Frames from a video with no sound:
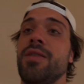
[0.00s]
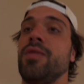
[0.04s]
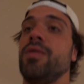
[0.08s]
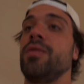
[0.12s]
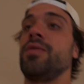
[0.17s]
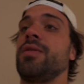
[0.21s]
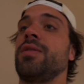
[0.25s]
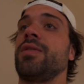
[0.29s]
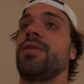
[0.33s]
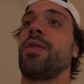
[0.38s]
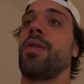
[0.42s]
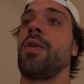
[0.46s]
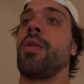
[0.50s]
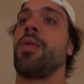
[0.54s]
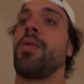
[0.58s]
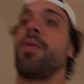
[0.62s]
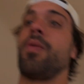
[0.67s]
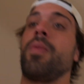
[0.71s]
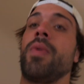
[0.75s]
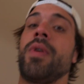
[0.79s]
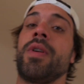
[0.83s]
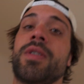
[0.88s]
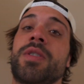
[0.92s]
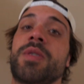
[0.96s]
So
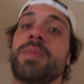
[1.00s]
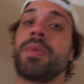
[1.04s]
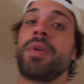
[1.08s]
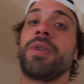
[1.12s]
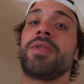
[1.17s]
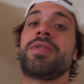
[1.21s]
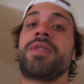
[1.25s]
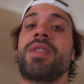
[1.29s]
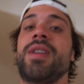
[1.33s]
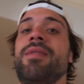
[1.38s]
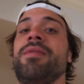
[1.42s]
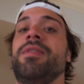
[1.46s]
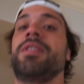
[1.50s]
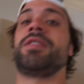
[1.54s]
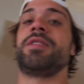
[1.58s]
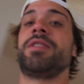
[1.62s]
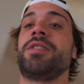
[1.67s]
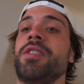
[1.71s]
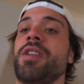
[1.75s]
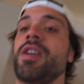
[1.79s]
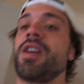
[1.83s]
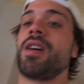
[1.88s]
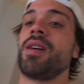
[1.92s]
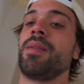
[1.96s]
we are supposed to have this
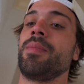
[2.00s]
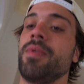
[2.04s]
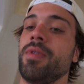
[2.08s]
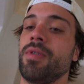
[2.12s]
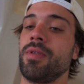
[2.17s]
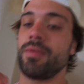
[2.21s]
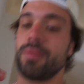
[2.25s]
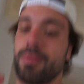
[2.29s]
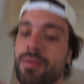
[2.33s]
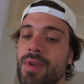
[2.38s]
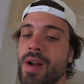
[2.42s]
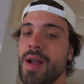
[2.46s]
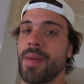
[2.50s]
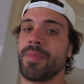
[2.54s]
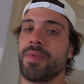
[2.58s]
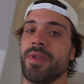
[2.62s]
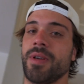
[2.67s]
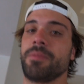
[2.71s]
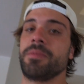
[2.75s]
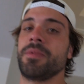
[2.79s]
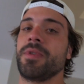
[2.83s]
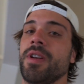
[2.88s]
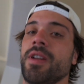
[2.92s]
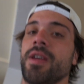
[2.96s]
job wrapped
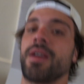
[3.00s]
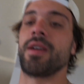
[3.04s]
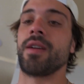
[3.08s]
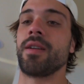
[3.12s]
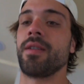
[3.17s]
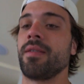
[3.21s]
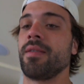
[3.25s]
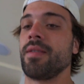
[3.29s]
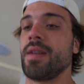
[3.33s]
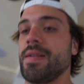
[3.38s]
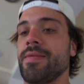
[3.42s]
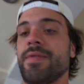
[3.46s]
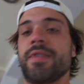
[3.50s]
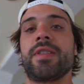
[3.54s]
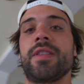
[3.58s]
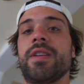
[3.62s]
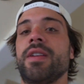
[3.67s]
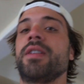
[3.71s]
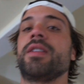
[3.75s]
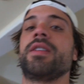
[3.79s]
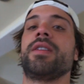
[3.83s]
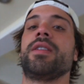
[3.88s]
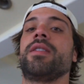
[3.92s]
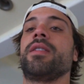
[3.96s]
up today.
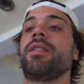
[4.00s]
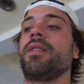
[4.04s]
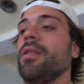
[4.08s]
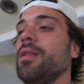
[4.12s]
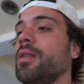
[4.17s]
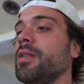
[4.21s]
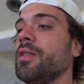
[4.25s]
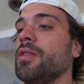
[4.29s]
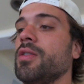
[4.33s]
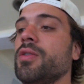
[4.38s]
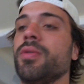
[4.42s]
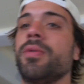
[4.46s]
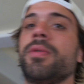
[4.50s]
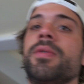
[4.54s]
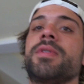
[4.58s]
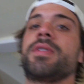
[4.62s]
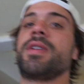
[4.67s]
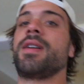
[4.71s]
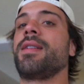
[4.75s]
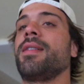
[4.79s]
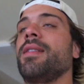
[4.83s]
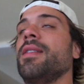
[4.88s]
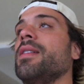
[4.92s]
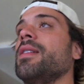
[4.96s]
Everything done, all the tools
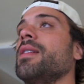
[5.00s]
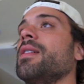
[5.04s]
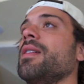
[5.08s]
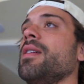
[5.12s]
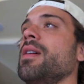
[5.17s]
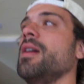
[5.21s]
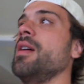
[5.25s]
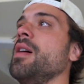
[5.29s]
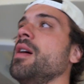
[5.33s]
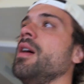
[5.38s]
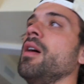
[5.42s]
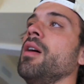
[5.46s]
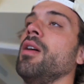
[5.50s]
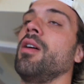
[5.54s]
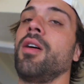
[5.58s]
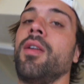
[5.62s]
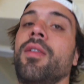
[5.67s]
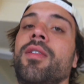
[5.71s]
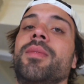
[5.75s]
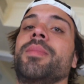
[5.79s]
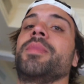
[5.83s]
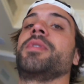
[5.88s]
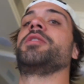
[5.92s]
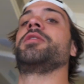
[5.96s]
out of there, all
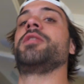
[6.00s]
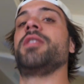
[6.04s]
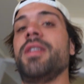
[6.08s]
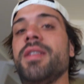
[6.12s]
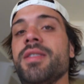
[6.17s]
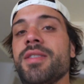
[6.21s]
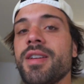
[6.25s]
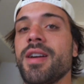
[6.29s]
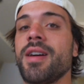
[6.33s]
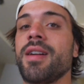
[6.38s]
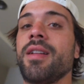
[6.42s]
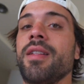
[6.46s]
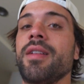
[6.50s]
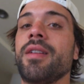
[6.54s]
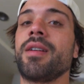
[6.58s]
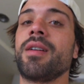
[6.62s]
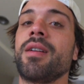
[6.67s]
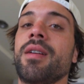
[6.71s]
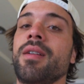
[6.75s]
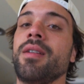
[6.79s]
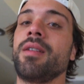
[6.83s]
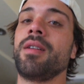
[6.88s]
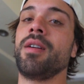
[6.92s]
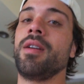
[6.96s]
our machines out of
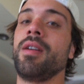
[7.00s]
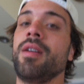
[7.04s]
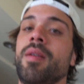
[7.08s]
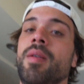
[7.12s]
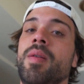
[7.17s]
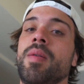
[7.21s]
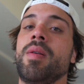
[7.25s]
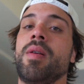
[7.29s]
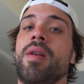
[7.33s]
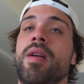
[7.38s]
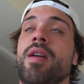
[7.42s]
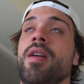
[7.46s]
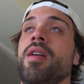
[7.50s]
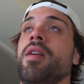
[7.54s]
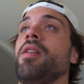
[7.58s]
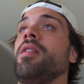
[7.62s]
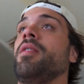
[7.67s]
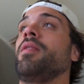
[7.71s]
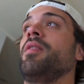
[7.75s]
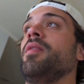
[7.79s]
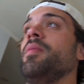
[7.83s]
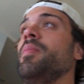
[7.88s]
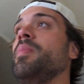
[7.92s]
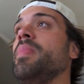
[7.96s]
there,
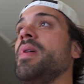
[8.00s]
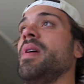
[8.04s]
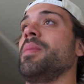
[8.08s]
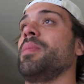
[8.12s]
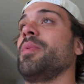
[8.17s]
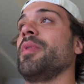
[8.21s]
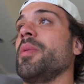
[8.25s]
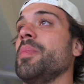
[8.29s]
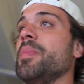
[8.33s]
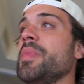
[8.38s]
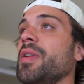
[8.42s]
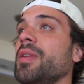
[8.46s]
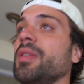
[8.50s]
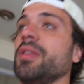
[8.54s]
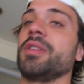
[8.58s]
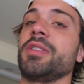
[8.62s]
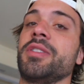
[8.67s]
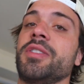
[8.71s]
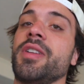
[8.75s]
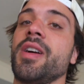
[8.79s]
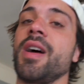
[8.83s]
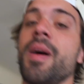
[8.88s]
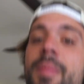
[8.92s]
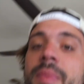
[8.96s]
and be able to build this
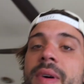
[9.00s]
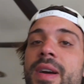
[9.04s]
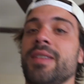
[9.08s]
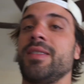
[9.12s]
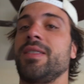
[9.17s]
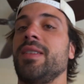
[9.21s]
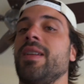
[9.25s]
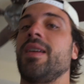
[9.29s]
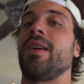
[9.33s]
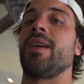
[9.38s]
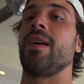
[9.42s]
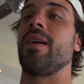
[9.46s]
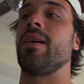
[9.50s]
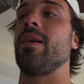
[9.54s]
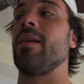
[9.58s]
job by today.